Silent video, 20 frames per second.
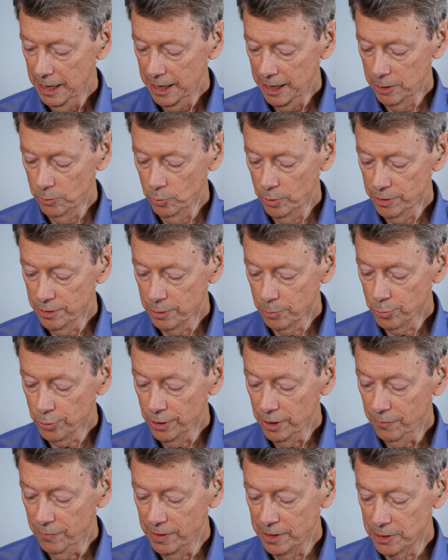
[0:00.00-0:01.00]
and with the
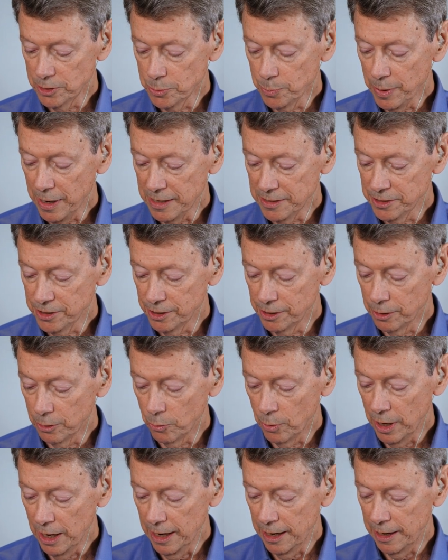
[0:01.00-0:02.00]
previous passing
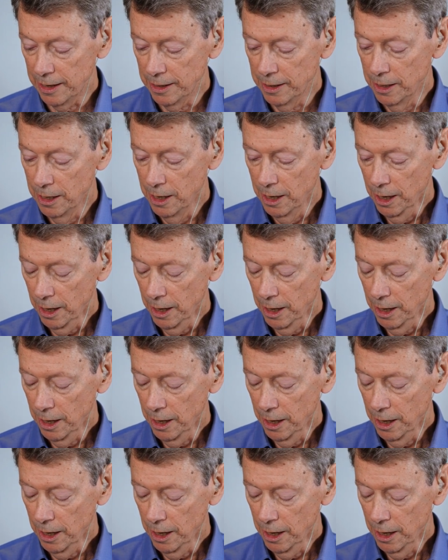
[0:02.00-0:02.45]
away